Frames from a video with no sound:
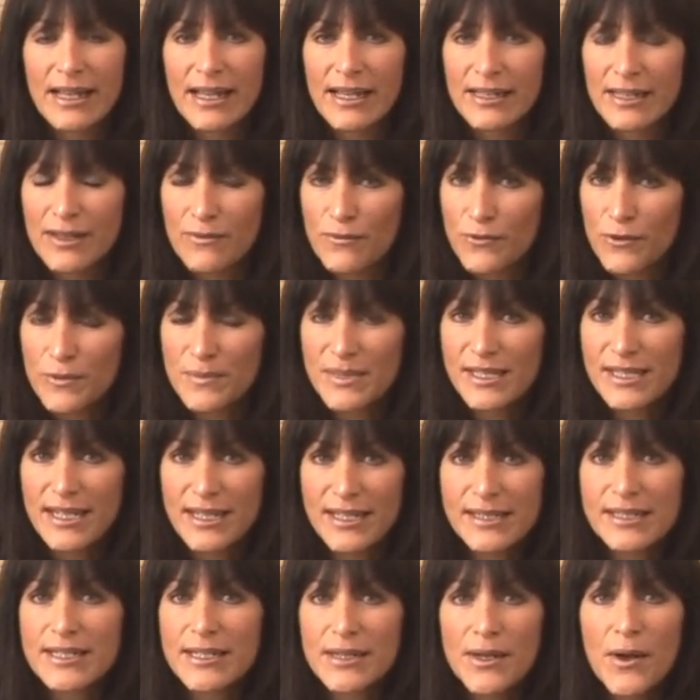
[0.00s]
And then from
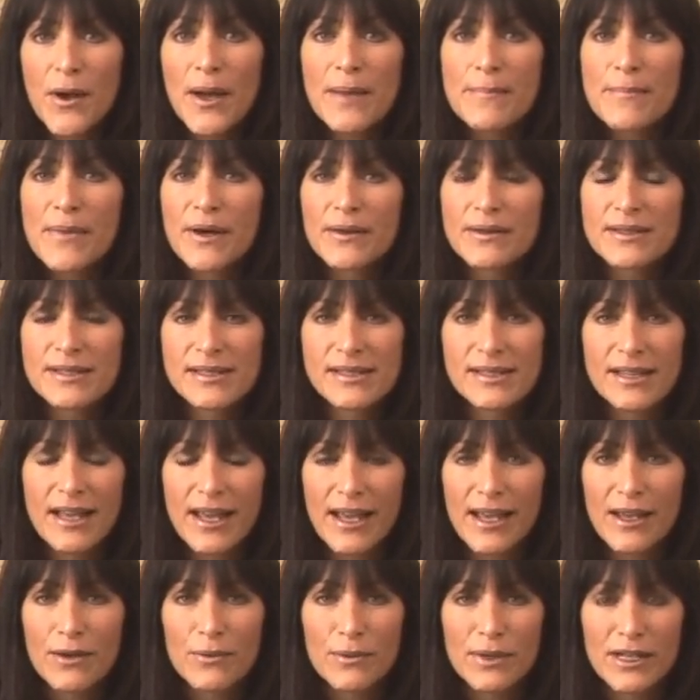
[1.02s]
6 to 9 months, the
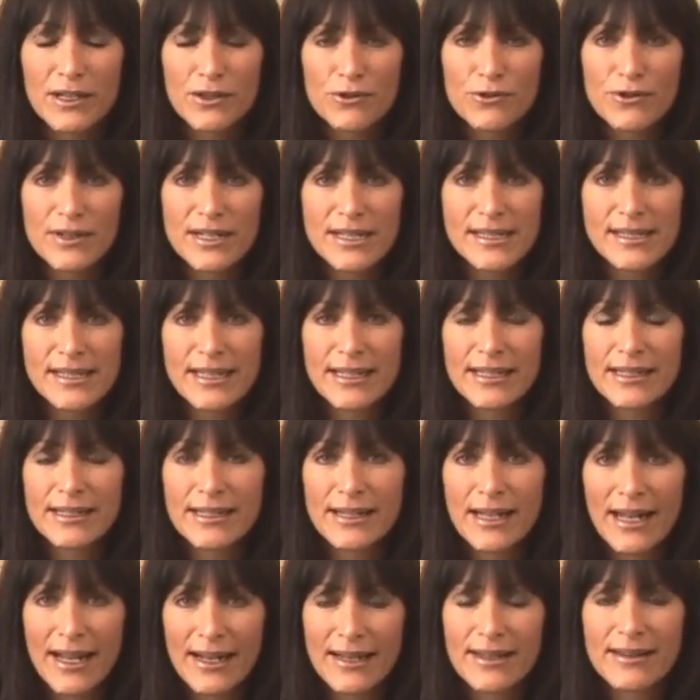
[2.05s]
hair will increase
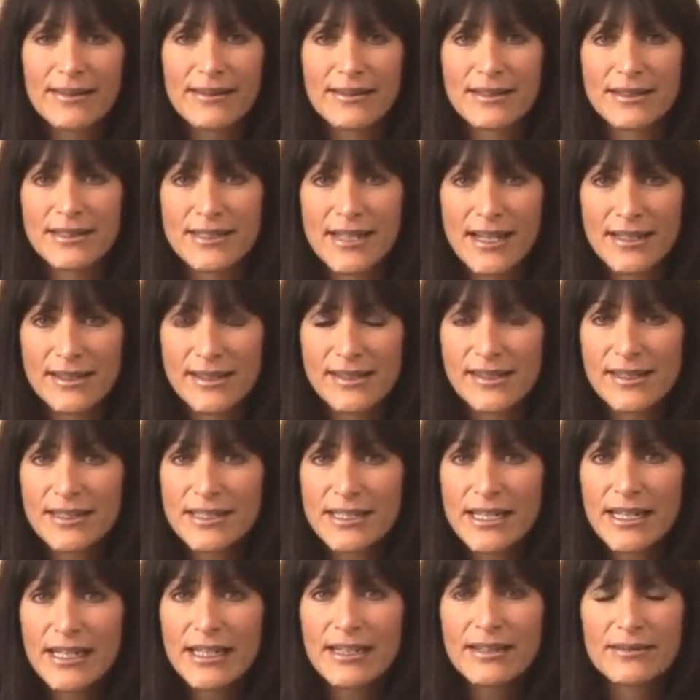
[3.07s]
in length and
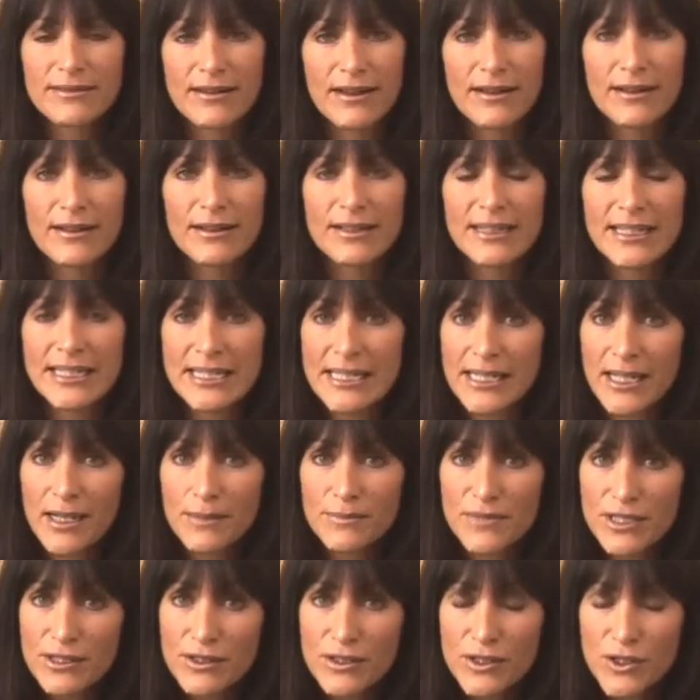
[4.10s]
density, leading
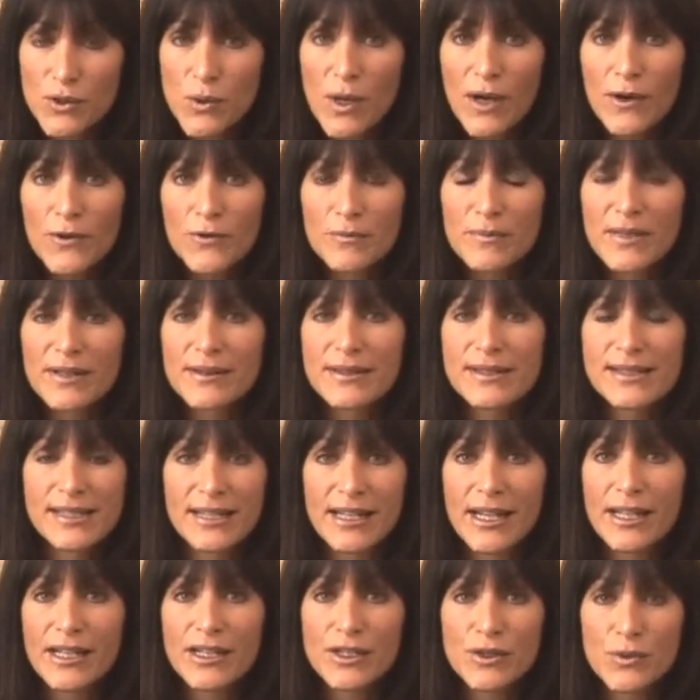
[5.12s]
up to the 12-month
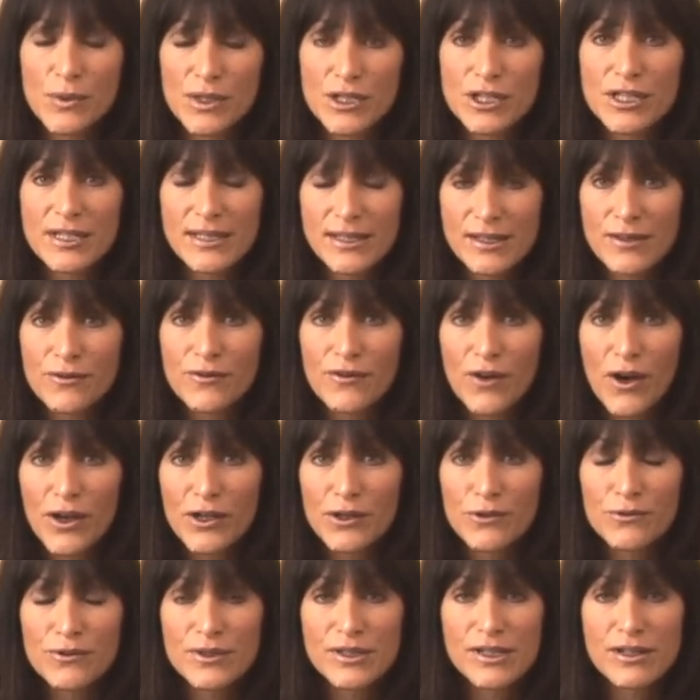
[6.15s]
stage, which is the
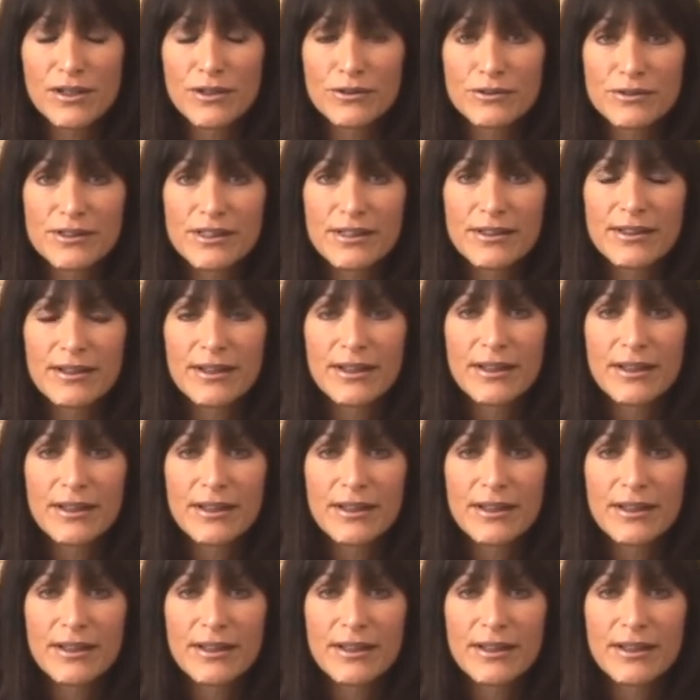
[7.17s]
final result.